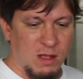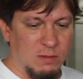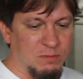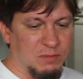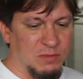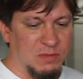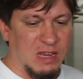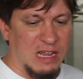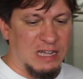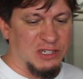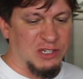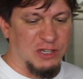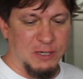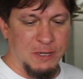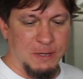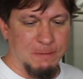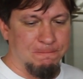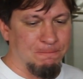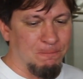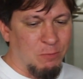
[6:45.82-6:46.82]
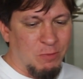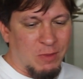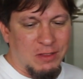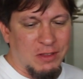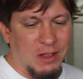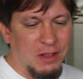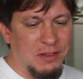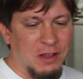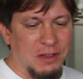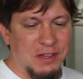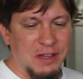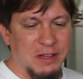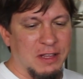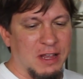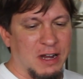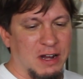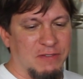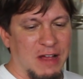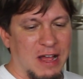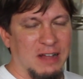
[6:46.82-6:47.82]
It's good. Nothing
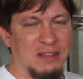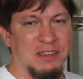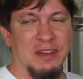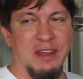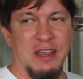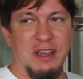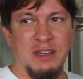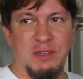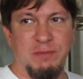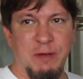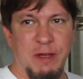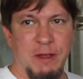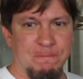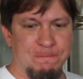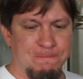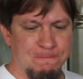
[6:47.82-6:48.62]
that I've had today has been